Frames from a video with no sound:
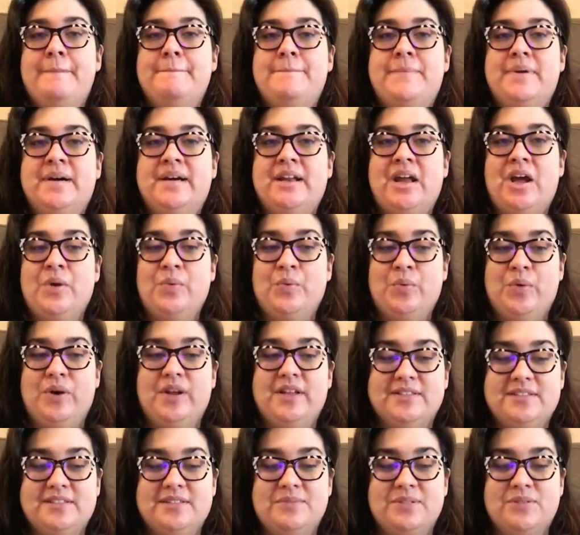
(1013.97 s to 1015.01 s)
but I
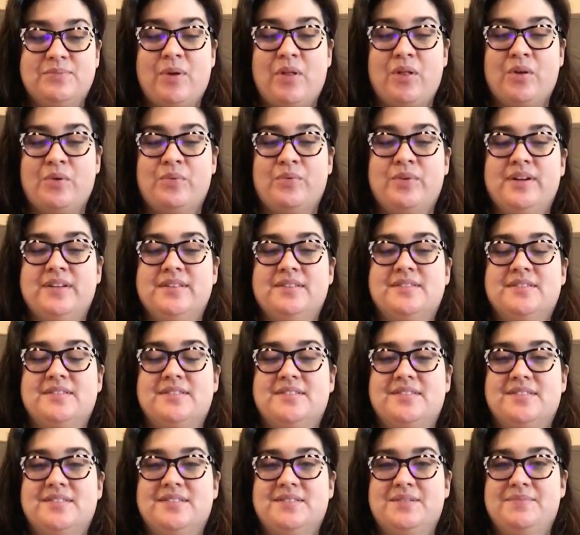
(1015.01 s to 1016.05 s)
wanted some smaller
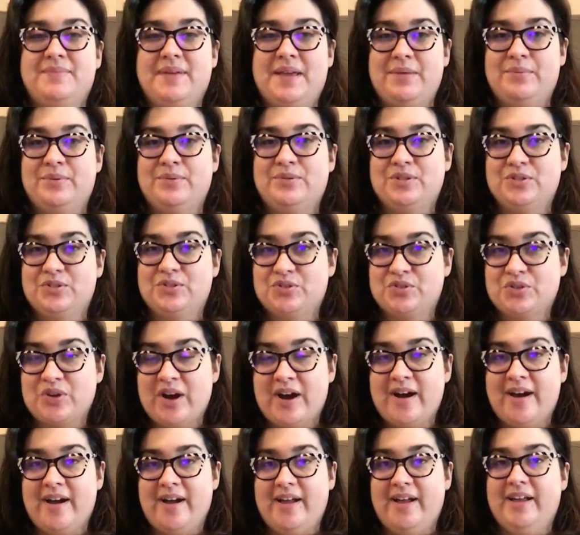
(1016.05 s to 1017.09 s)
ones to be able to
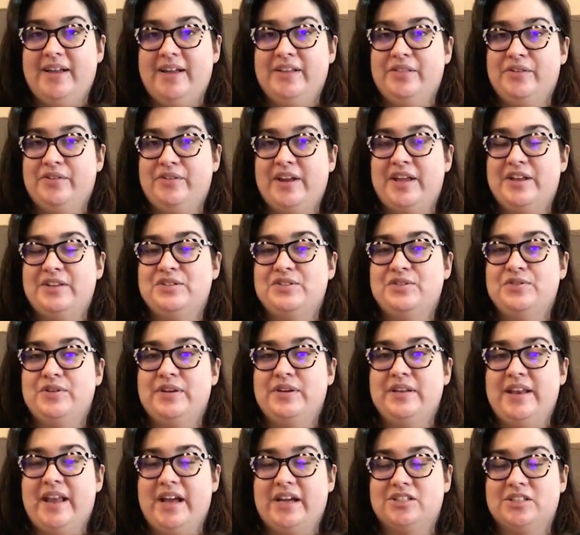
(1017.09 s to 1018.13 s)
try, learn how to do it,
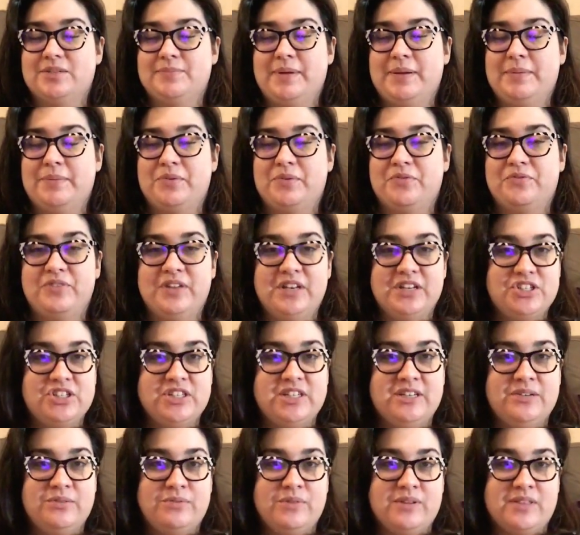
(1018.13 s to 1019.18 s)
and actually be able to finish
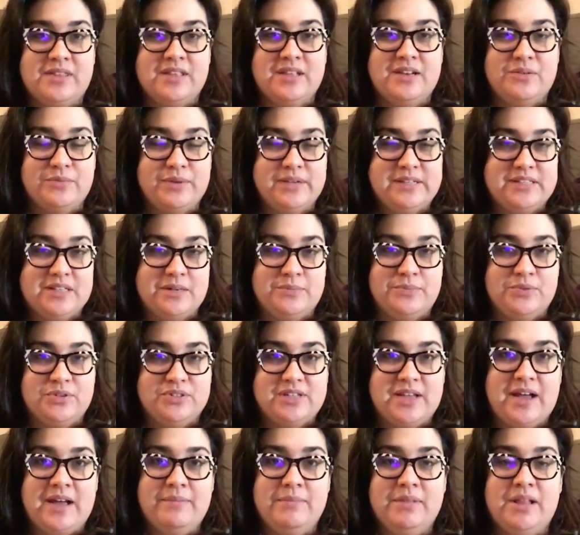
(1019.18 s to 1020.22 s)
it within a reasonable
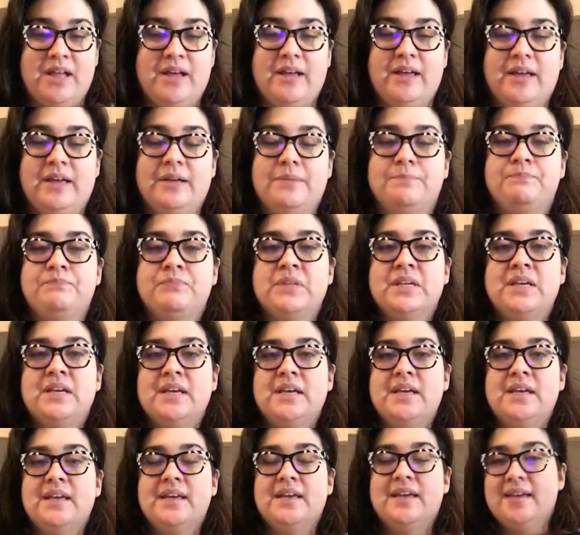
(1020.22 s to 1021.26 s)
timeline
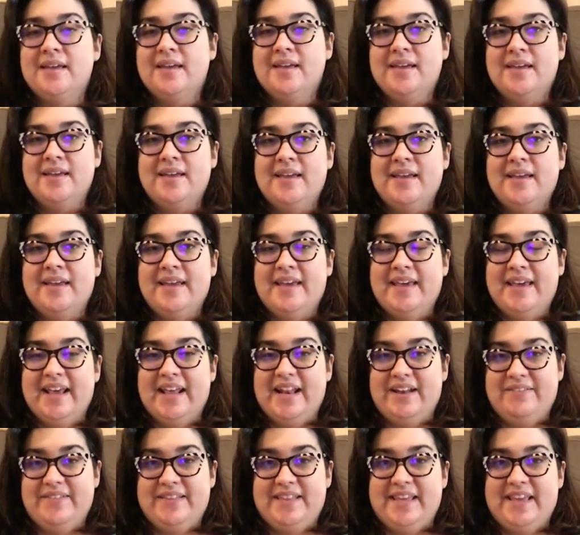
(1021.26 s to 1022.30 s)

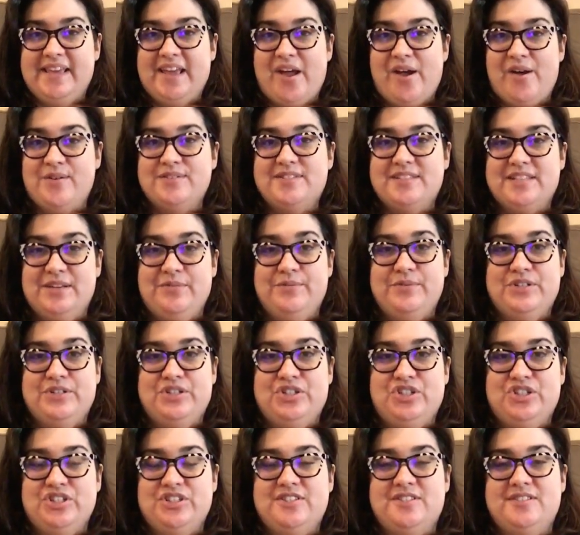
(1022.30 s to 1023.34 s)
and everything else. And it was
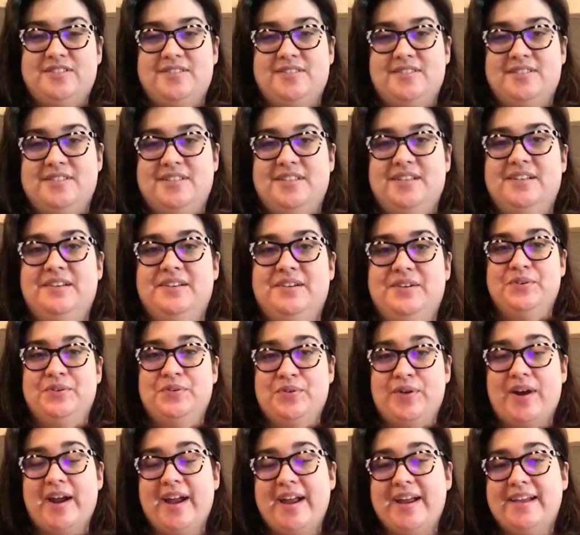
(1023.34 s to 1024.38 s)
just
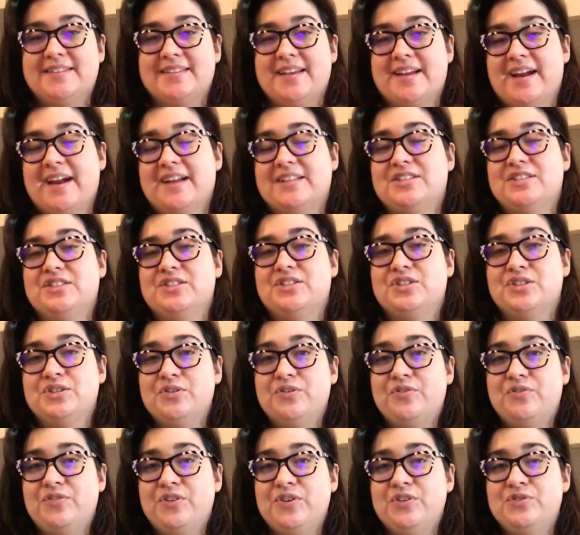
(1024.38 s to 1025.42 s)
great. I got to do a
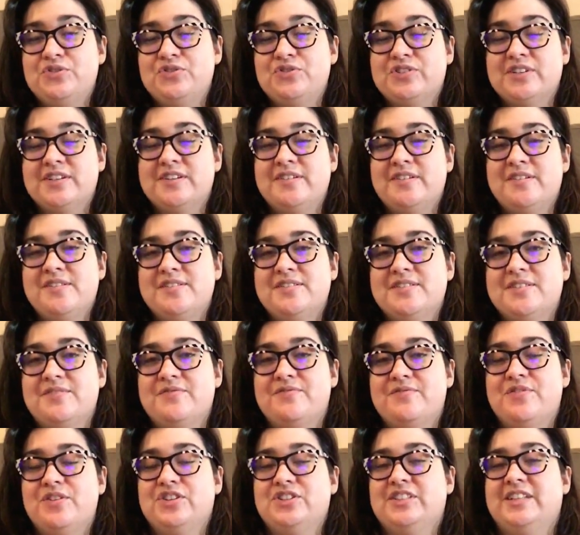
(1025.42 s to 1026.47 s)
few drills.
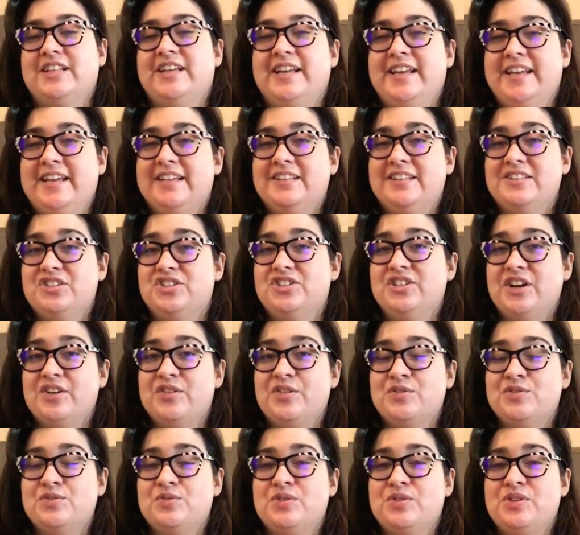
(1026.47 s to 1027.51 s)
Unfortunately, I didn't get to share
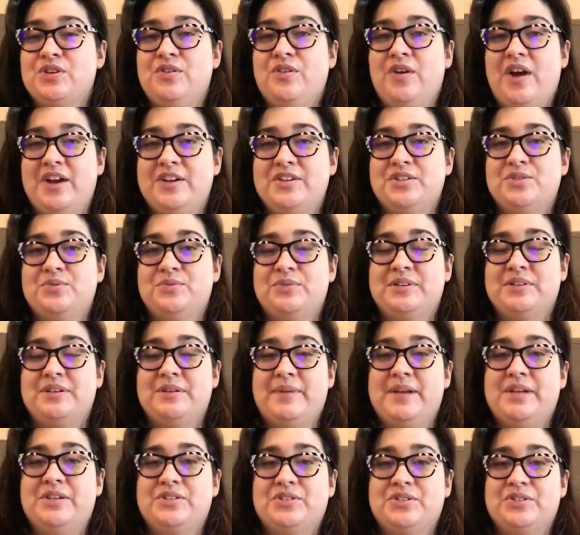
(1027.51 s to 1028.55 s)
those with you. I just wanted to
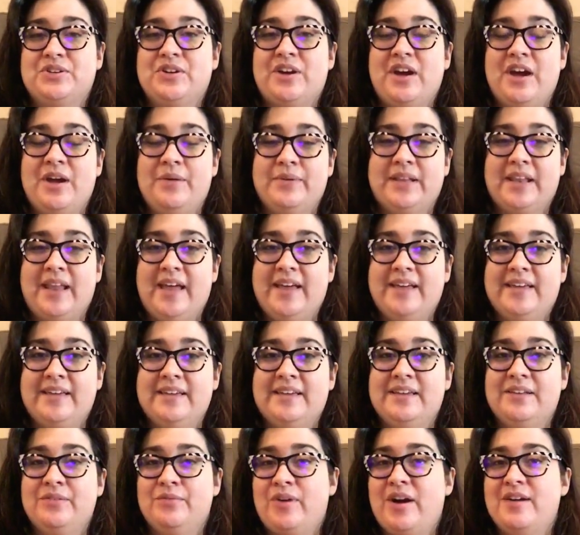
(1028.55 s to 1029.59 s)
make sure I would like
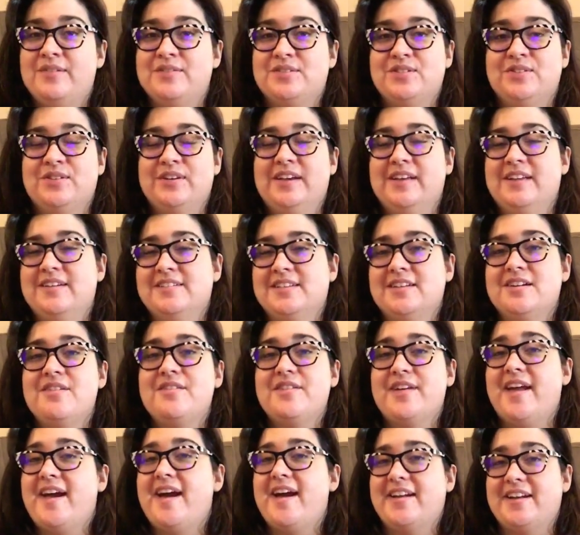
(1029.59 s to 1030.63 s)
it. And while I was doing it, I was like, oh
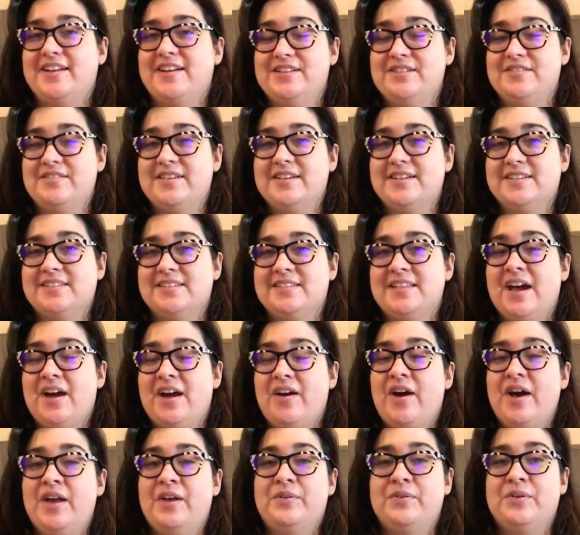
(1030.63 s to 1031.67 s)
yeah, I can do this. Now,
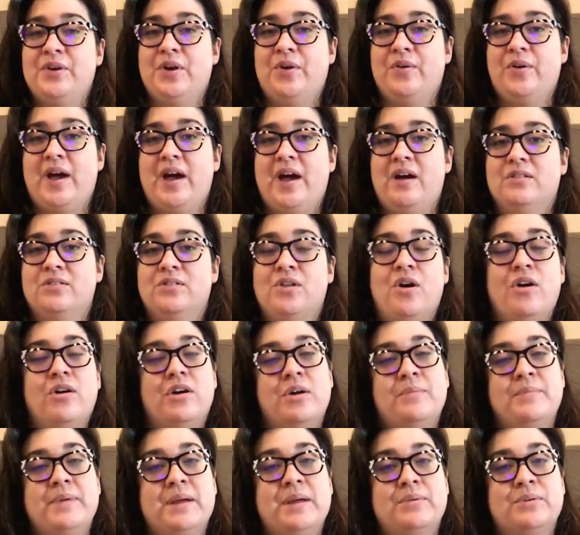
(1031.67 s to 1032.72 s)
I don't know how long
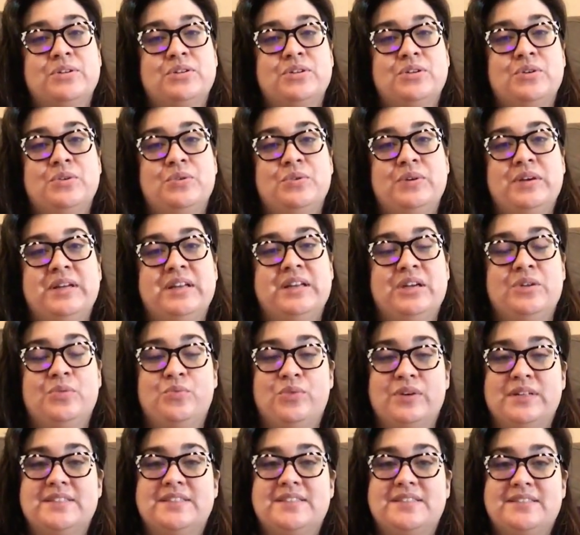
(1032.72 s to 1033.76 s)
I'll be able to do it in
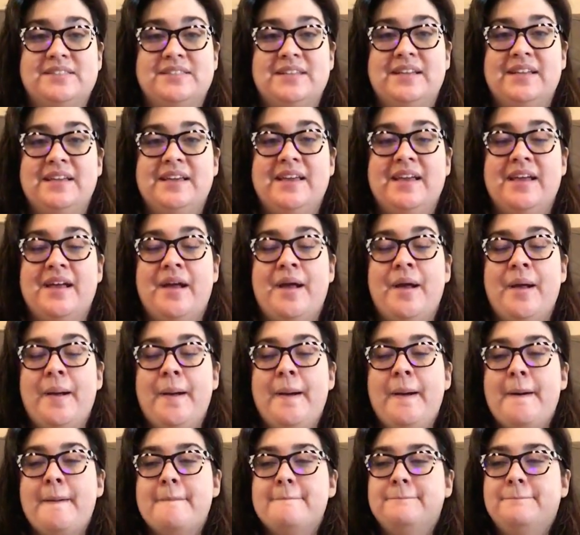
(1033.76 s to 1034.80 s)
one sitting,
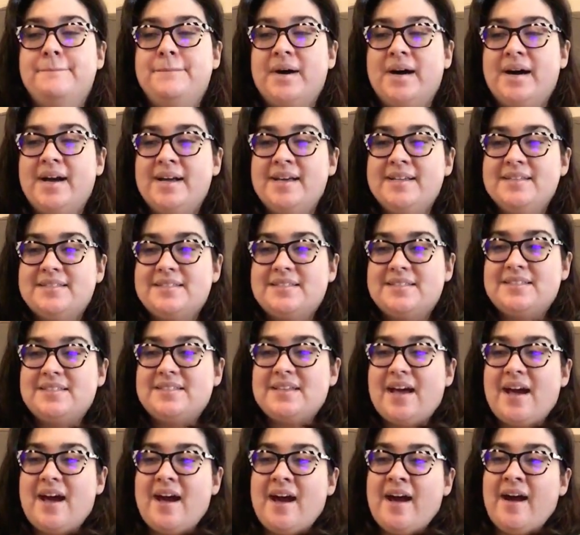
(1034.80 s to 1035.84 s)
but
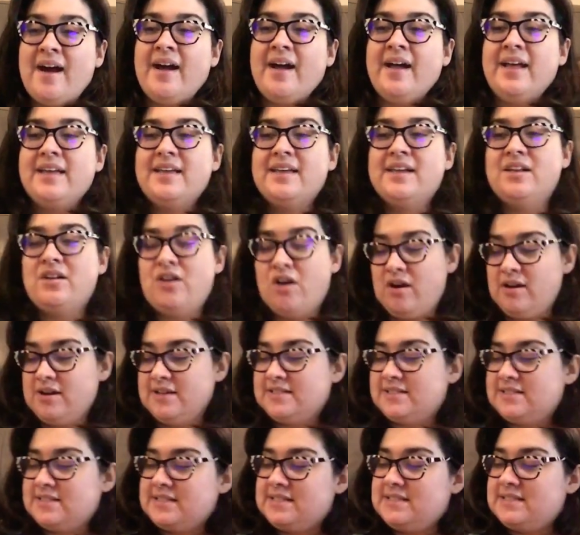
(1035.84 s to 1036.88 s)
I can
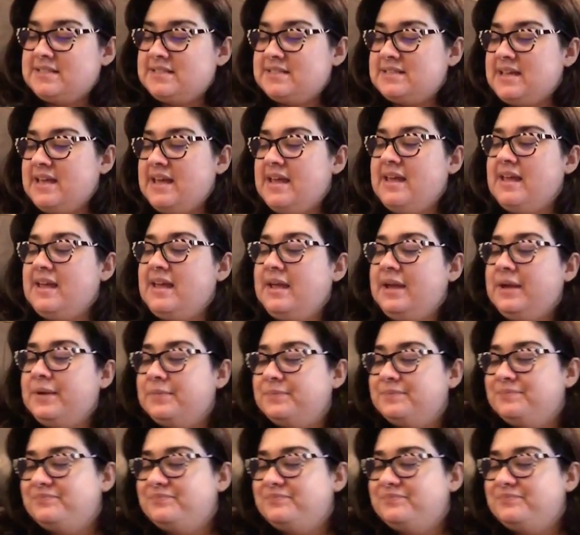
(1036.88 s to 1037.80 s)
honestly say